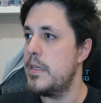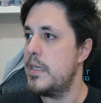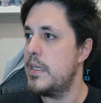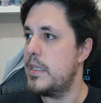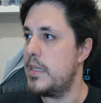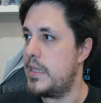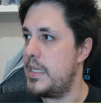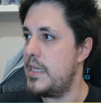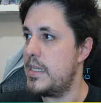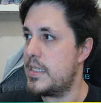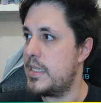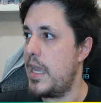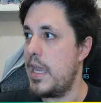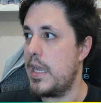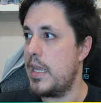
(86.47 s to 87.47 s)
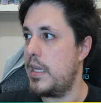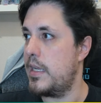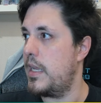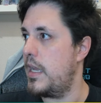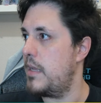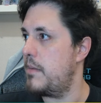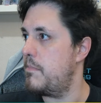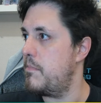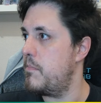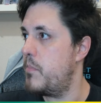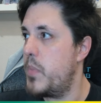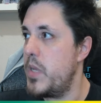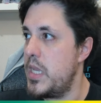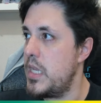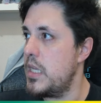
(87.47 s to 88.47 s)
this deck can
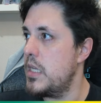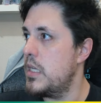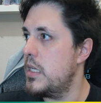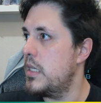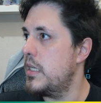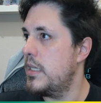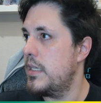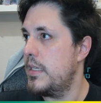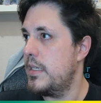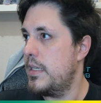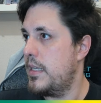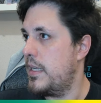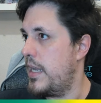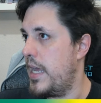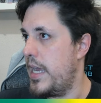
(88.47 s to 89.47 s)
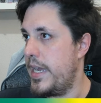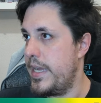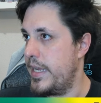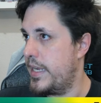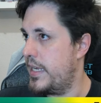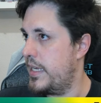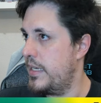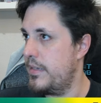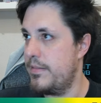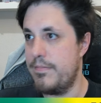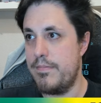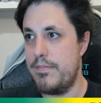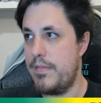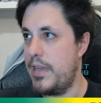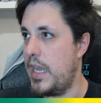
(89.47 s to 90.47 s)
be like
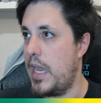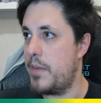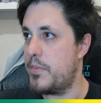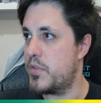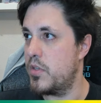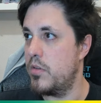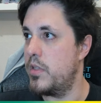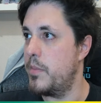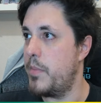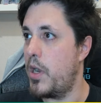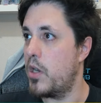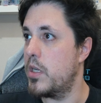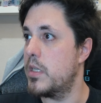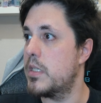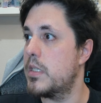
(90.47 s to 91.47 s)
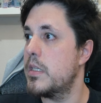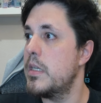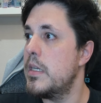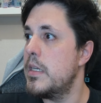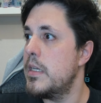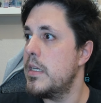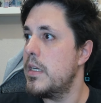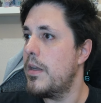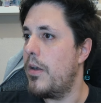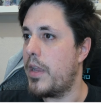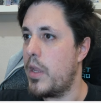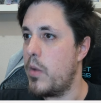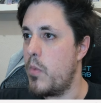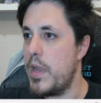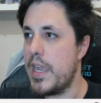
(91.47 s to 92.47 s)
absolutely bonkers.
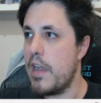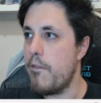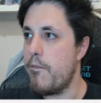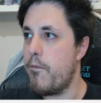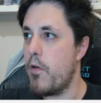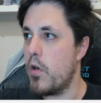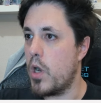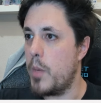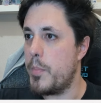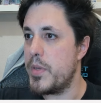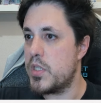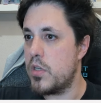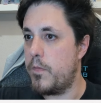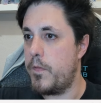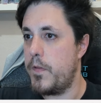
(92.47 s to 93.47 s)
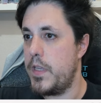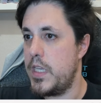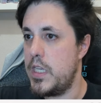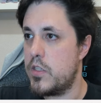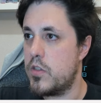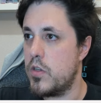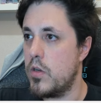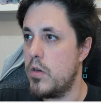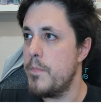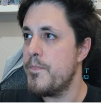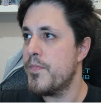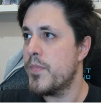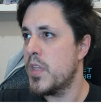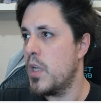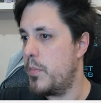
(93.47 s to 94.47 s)
Okay, we have 4 copies of ISO.
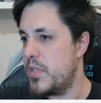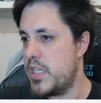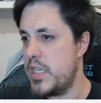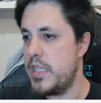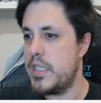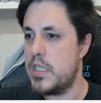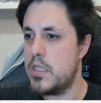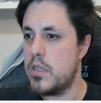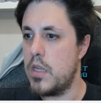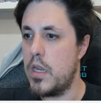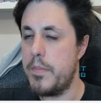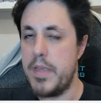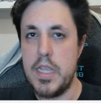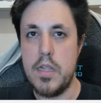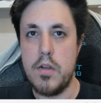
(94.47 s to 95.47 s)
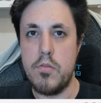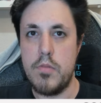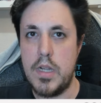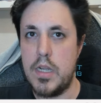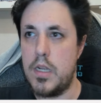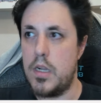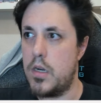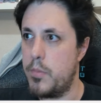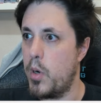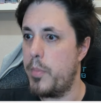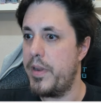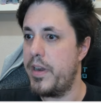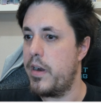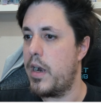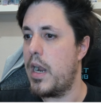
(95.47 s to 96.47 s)
Obviously this is gonna be
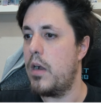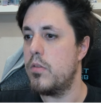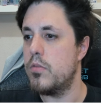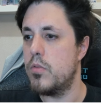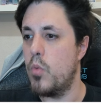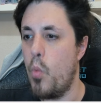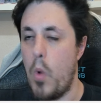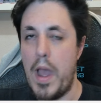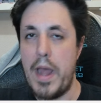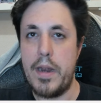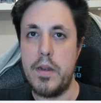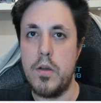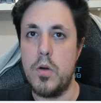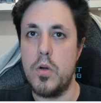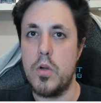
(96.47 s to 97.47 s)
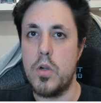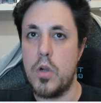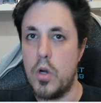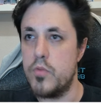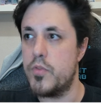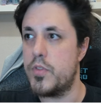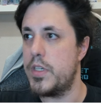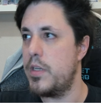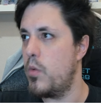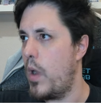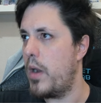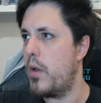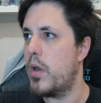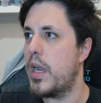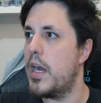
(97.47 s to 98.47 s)
revolving around Wano country,
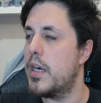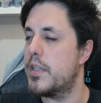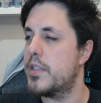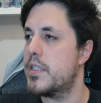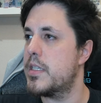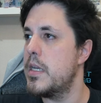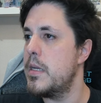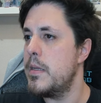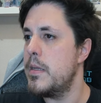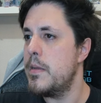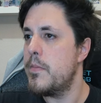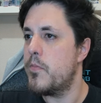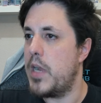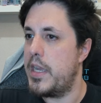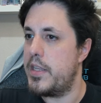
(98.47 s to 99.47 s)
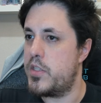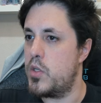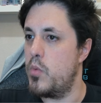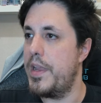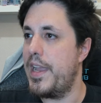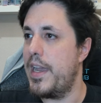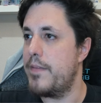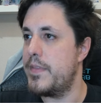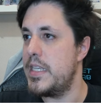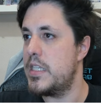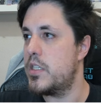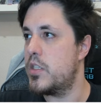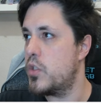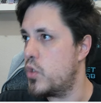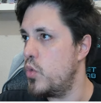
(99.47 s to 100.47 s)
Wano cards, right? So we have
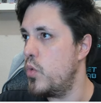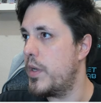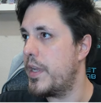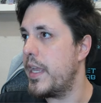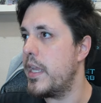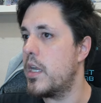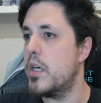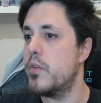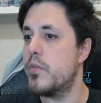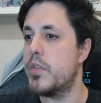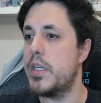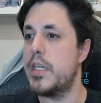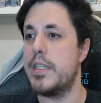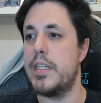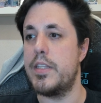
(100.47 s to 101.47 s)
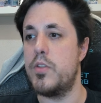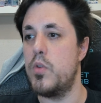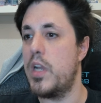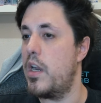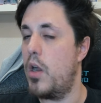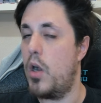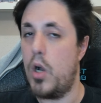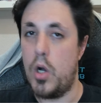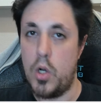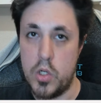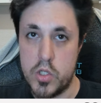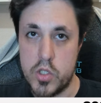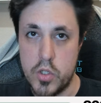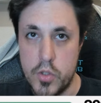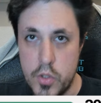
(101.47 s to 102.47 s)
this 2k counter that you can
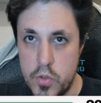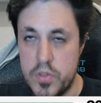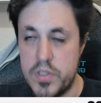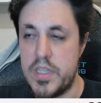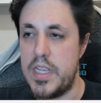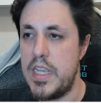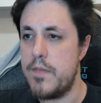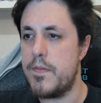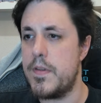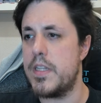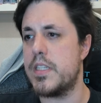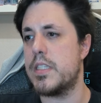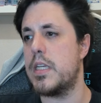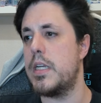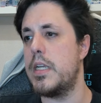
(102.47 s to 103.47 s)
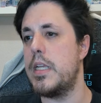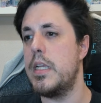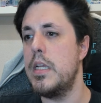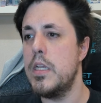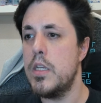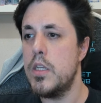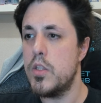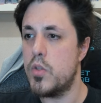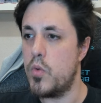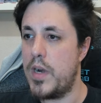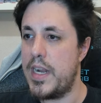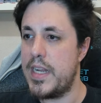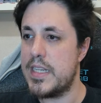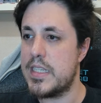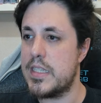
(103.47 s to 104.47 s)
also use if necessary to
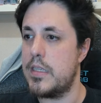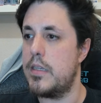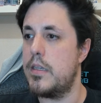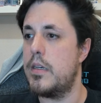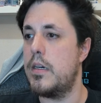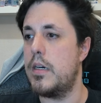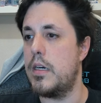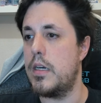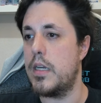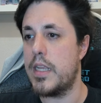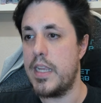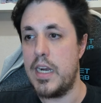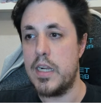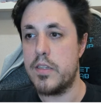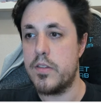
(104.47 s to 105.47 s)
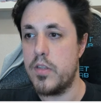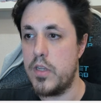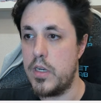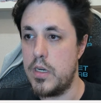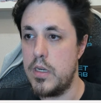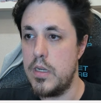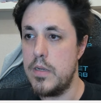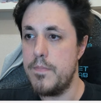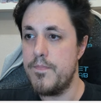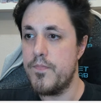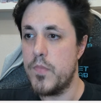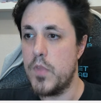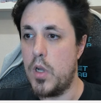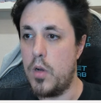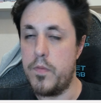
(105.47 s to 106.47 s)
rest a character
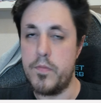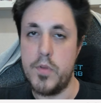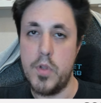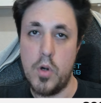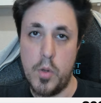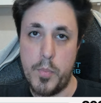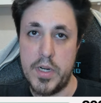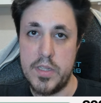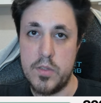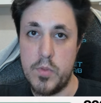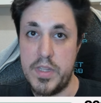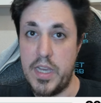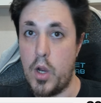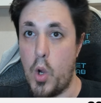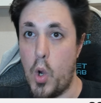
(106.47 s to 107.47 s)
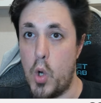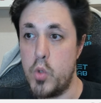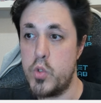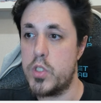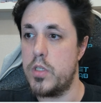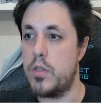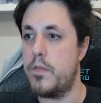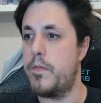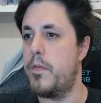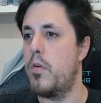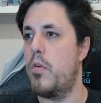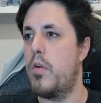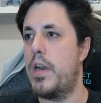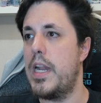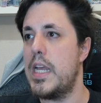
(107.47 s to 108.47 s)
of your opponent with a cost 4
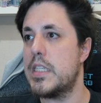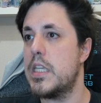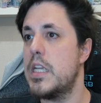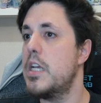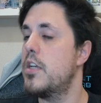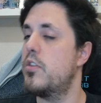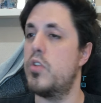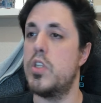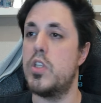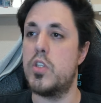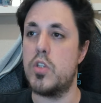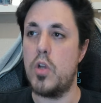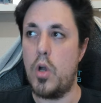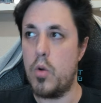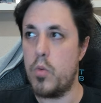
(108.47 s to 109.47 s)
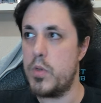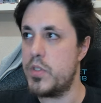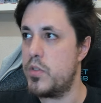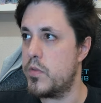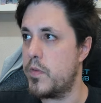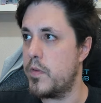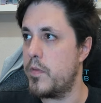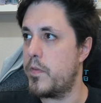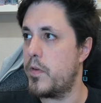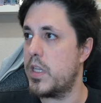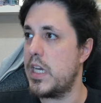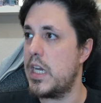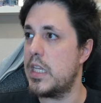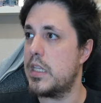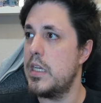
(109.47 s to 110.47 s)
or less, so it's always useful for that,